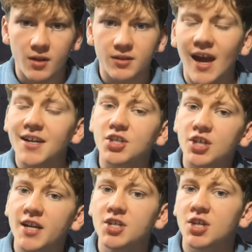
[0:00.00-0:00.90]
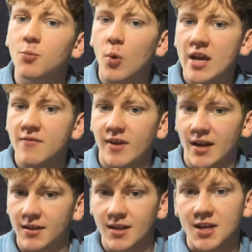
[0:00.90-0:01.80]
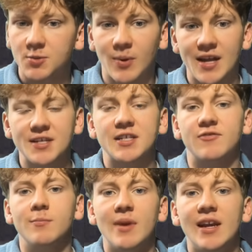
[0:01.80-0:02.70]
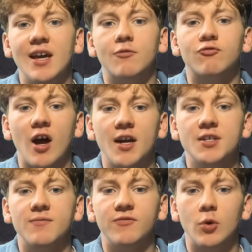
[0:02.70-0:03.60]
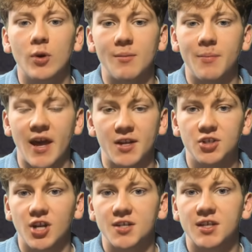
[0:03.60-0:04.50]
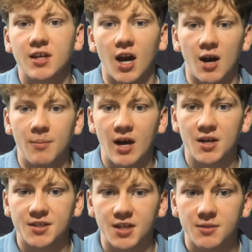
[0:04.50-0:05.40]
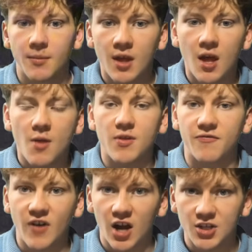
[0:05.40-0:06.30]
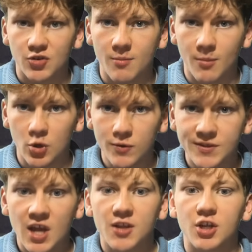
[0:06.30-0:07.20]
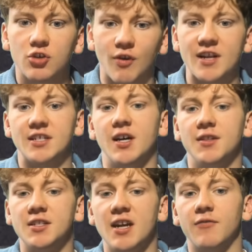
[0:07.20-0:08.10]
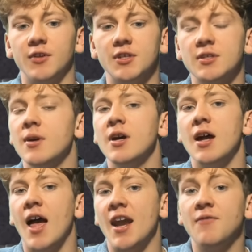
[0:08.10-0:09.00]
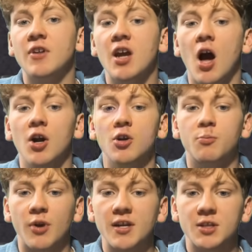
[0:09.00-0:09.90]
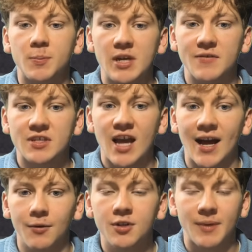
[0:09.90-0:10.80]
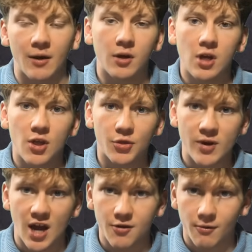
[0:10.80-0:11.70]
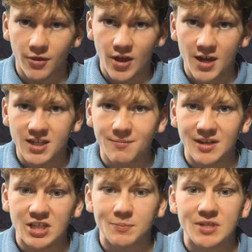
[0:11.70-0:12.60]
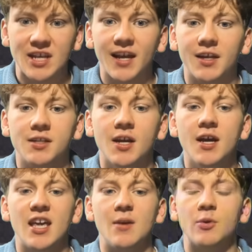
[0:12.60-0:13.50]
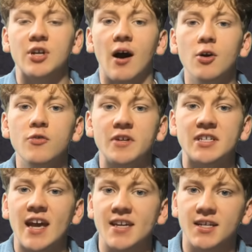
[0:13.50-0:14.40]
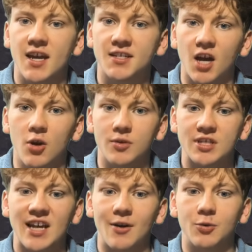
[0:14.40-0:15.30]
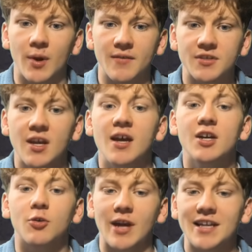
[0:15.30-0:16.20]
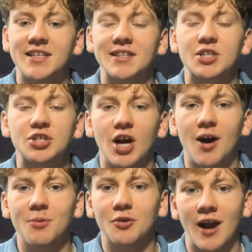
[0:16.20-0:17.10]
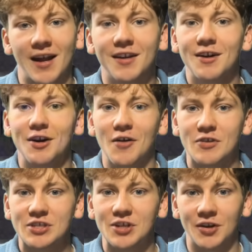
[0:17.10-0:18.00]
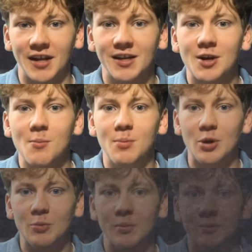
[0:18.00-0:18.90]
That change in wavelength explains the familiar rise and fall in pitch as the car passes. The faster it moves, the greater the difference. And if the car could break the speed of sound, about 330 meters per second, it would overtake its own sound waves, creating the sharp crack of a sonic boom.